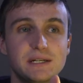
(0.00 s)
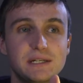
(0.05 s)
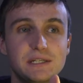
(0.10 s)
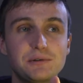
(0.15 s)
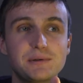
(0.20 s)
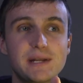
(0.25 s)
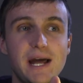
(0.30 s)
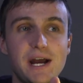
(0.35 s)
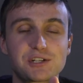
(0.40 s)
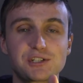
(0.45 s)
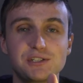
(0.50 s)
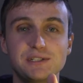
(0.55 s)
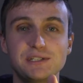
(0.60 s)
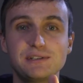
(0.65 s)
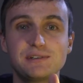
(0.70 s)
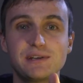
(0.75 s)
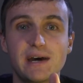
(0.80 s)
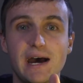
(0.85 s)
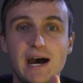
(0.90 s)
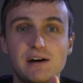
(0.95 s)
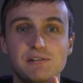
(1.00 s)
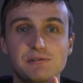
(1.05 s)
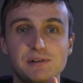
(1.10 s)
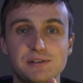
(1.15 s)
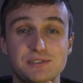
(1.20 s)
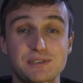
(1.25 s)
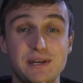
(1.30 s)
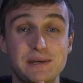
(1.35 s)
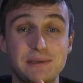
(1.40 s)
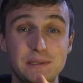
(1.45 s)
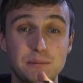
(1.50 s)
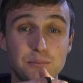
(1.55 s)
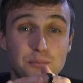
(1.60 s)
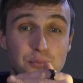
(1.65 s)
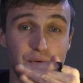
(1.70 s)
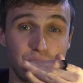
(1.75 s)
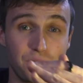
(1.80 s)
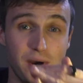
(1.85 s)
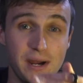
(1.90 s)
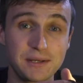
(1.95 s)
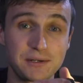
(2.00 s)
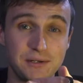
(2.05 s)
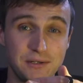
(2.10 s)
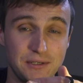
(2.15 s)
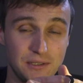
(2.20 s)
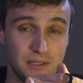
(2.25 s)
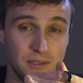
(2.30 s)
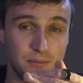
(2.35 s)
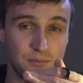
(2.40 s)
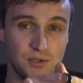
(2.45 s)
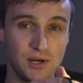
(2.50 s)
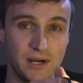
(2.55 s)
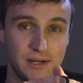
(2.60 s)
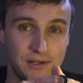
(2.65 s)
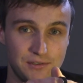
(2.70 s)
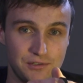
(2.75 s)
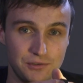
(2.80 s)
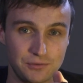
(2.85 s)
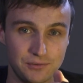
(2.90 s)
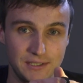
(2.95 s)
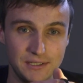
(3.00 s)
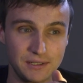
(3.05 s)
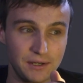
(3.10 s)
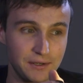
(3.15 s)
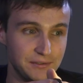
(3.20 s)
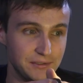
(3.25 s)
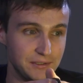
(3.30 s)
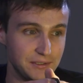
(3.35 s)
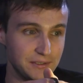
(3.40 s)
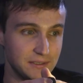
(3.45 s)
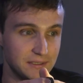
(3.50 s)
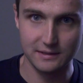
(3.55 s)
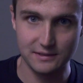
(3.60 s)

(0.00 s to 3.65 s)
you would actually need to have a slightly brighter product to read under.